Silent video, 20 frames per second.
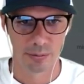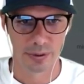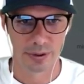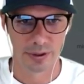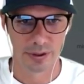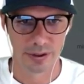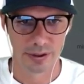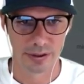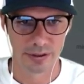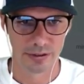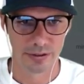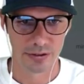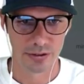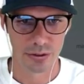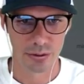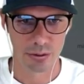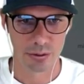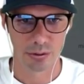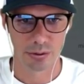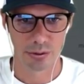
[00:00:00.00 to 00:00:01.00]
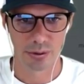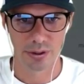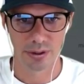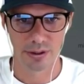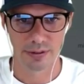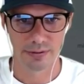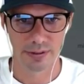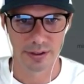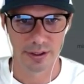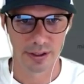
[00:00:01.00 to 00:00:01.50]
please
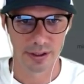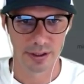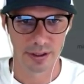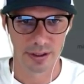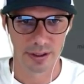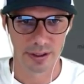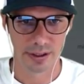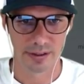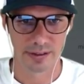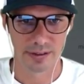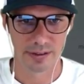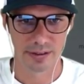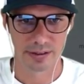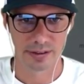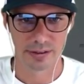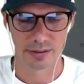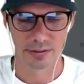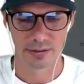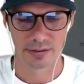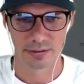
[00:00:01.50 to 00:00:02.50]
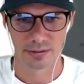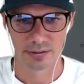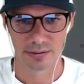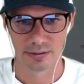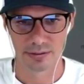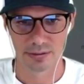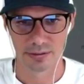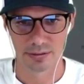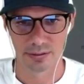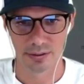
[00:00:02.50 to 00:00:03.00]
join via this
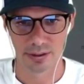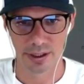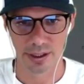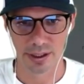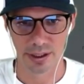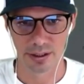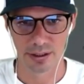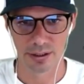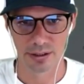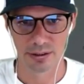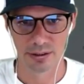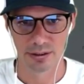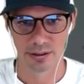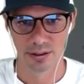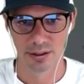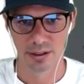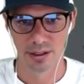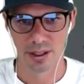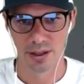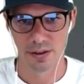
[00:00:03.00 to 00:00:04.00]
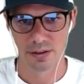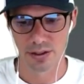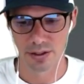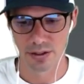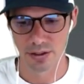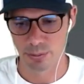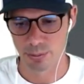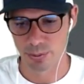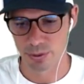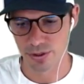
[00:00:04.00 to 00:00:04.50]
link. And then
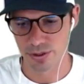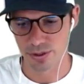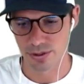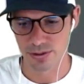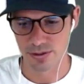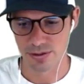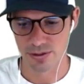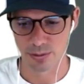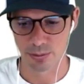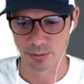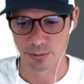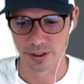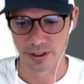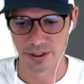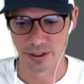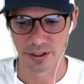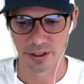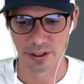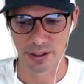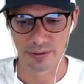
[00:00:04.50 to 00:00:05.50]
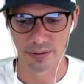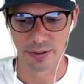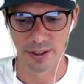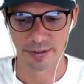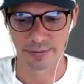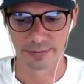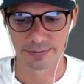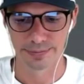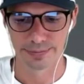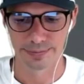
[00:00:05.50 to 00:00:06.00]
you put your Zoom link there,
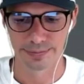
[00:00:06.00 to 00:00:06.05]
right?